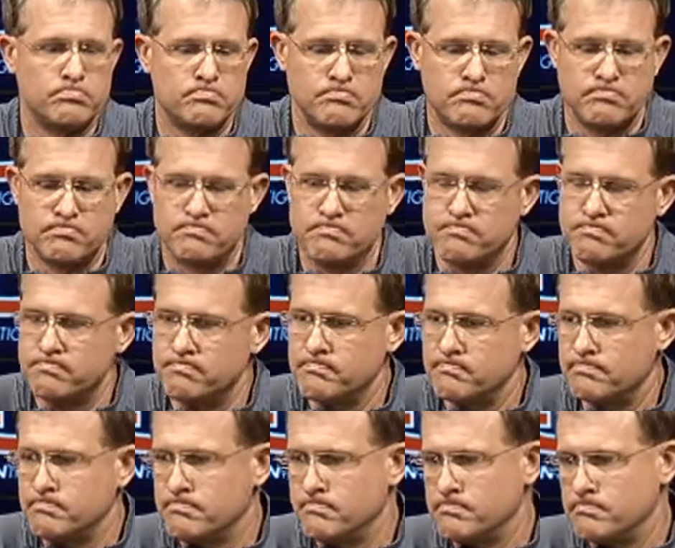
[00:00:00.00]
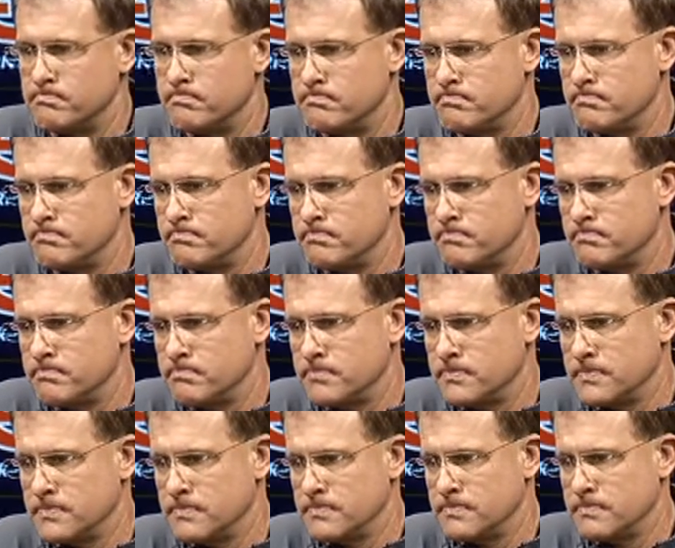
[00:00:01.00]
Carlson's up for the
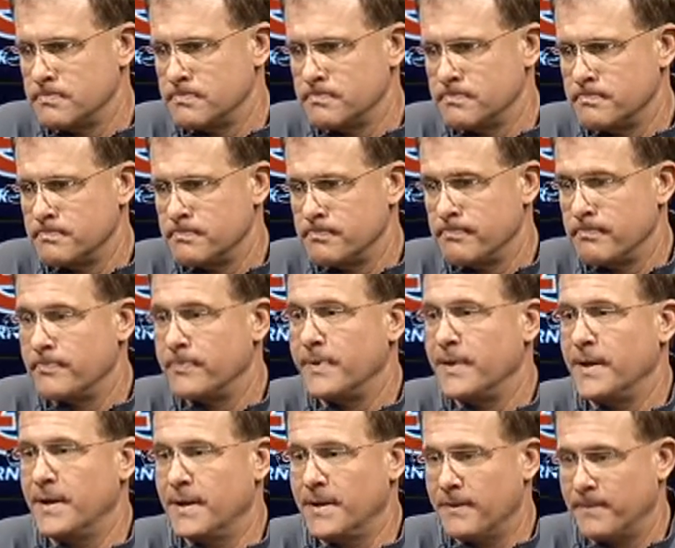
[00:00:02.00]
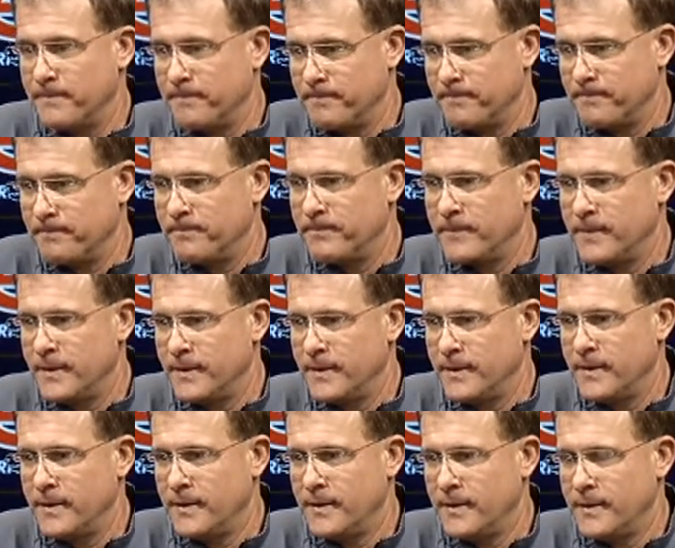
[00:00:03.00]
finalist for the Groza Award. You talked yeah. about him, just
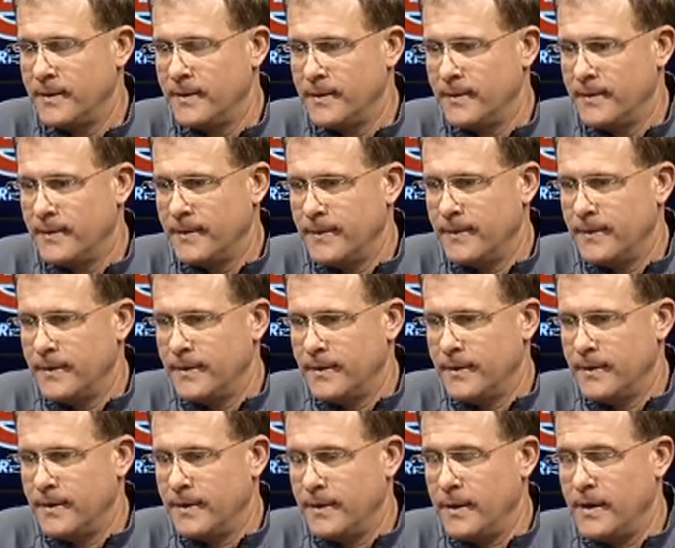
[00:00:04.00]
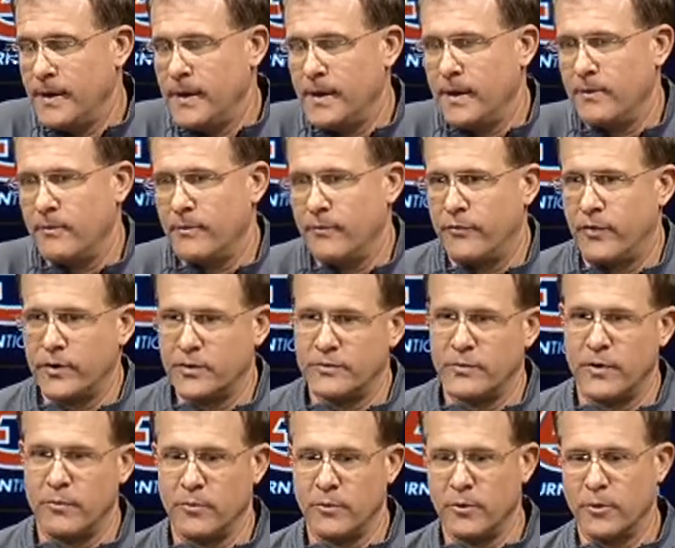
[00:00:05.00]
just having a guy like that. Yeah, well, first of
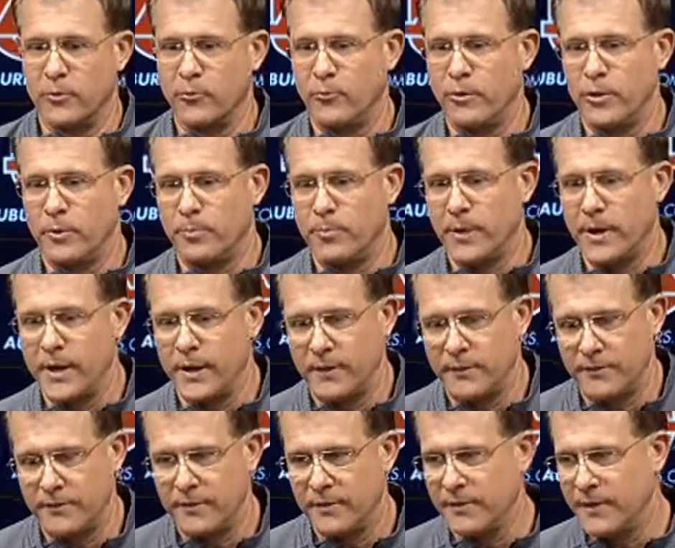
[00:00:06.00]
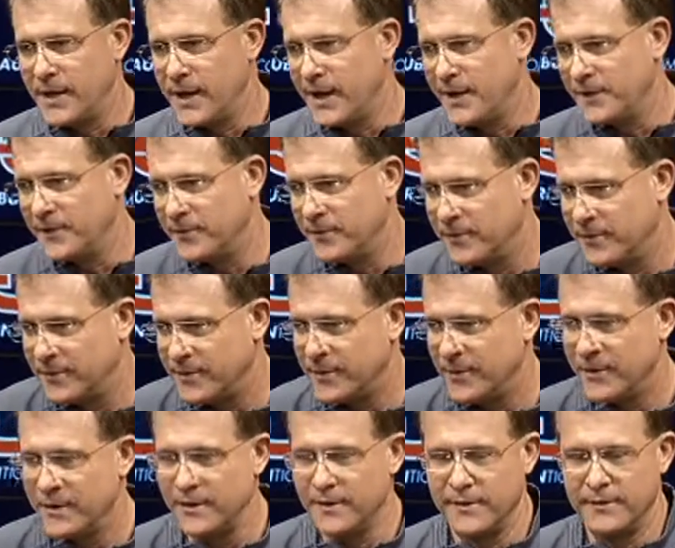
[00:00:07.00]
all, we're real proud of Daniel,
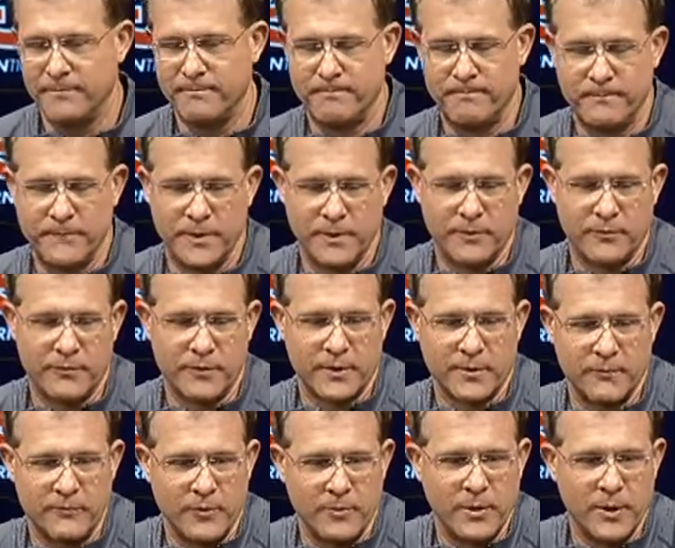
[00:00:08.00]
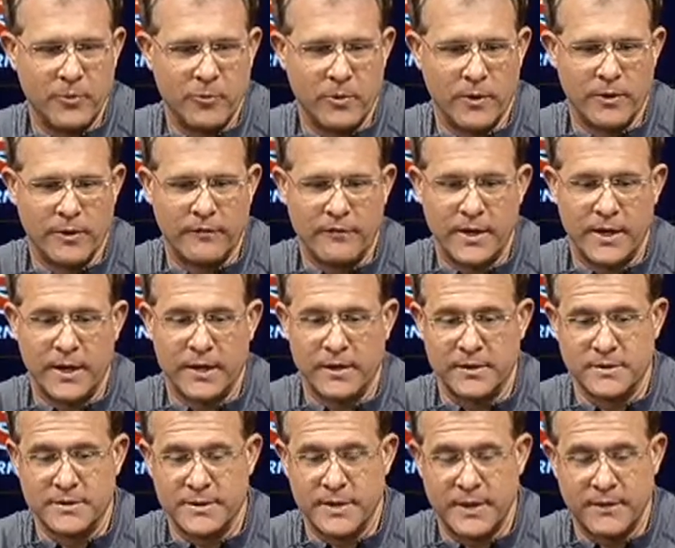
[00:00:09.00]
um, you know, for, for being one of the
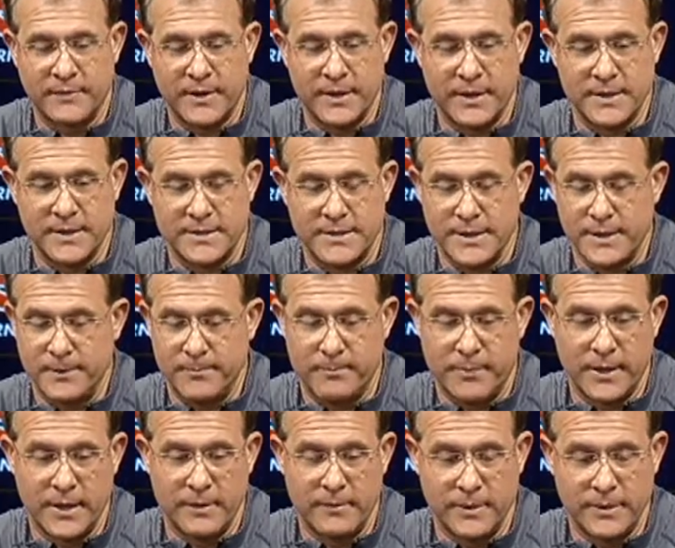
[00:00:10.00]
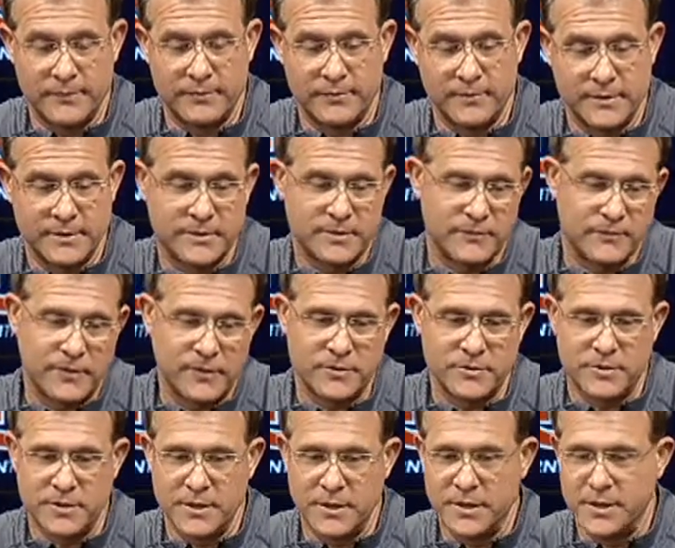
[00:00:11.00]
finalists. And I've kind of said probably since the
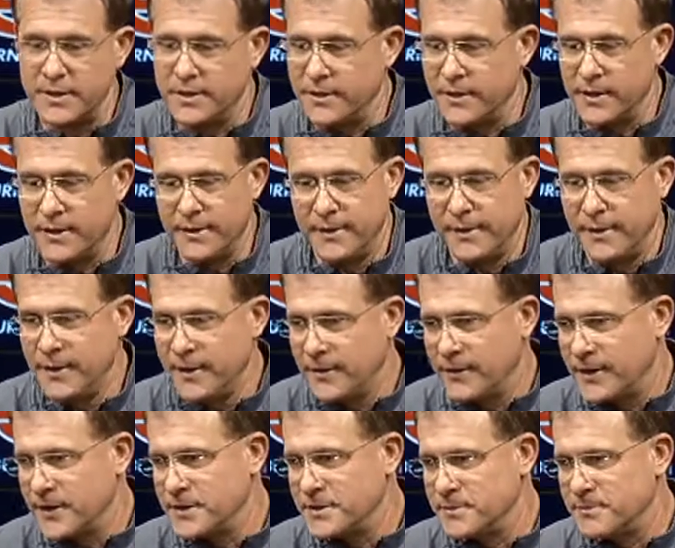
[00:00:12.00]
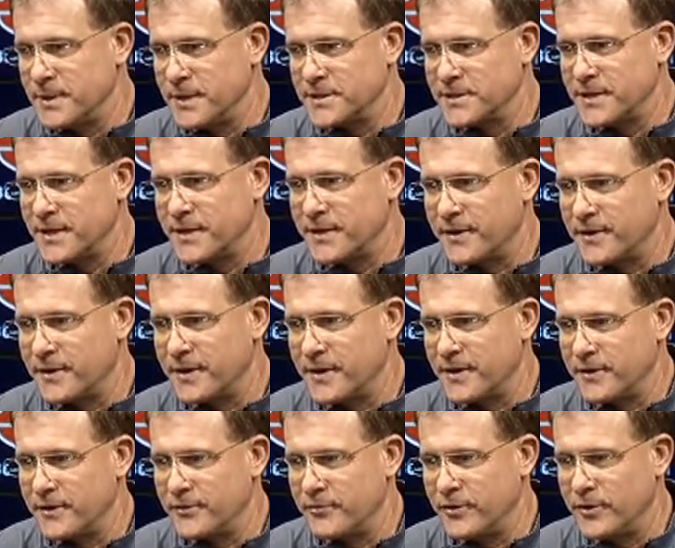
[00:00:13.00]
first of the year that I think he's the best kicker in
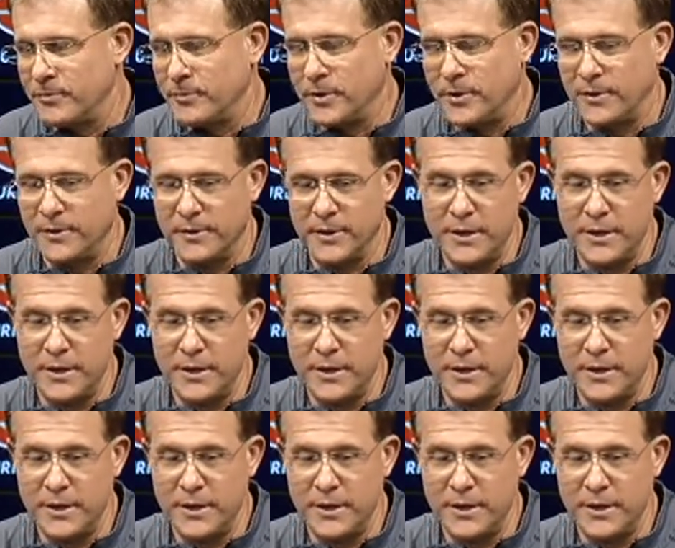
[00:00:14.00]
college football.